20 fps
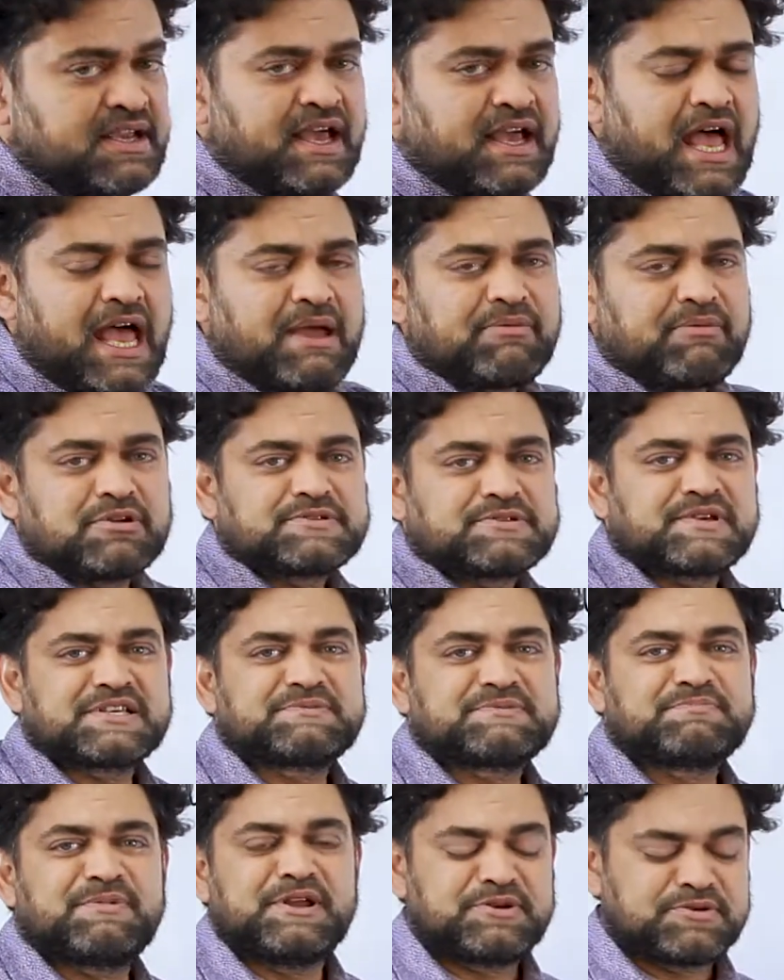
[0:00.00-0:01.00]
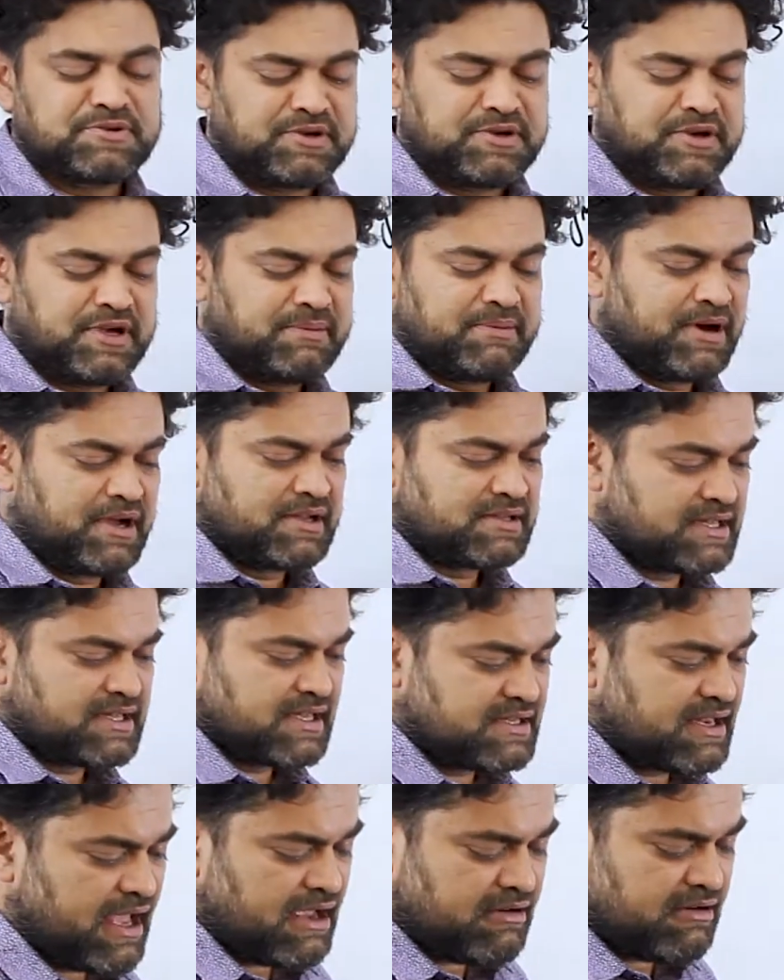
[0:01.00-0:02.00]
I have also explained to you about the
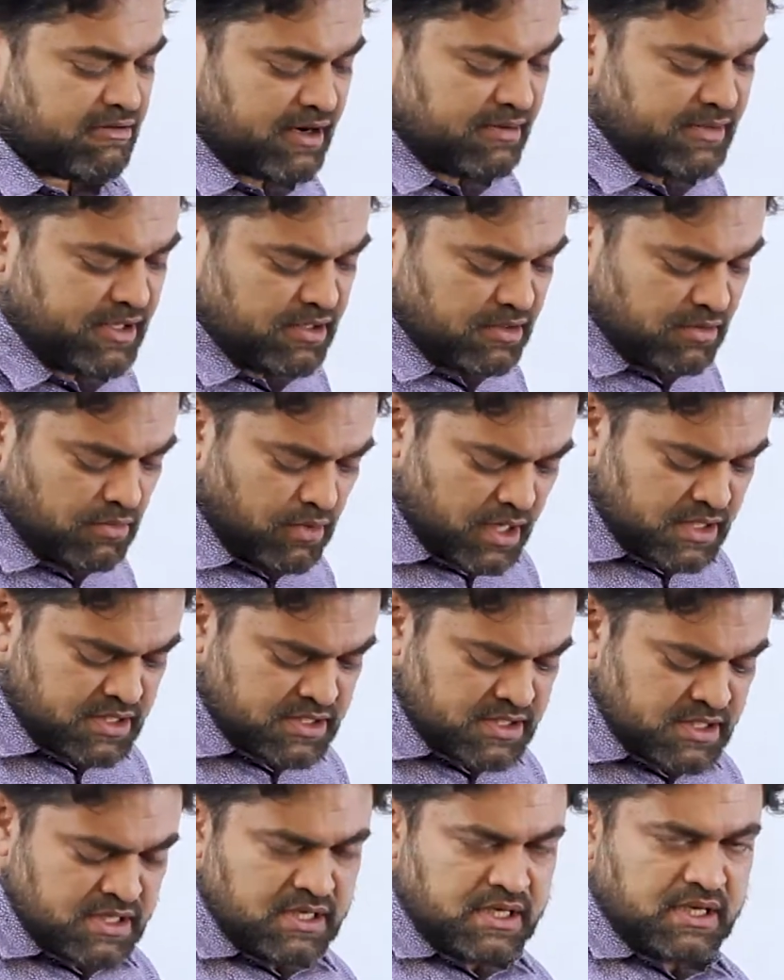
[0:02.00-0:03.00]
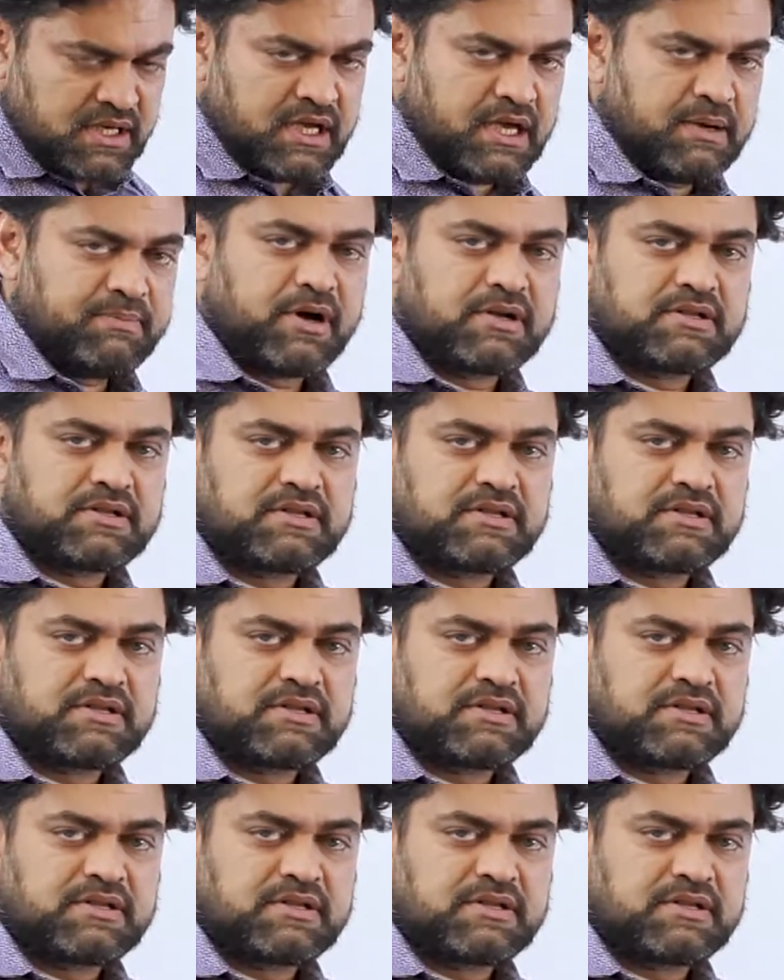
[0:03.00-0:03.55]
diagram, about the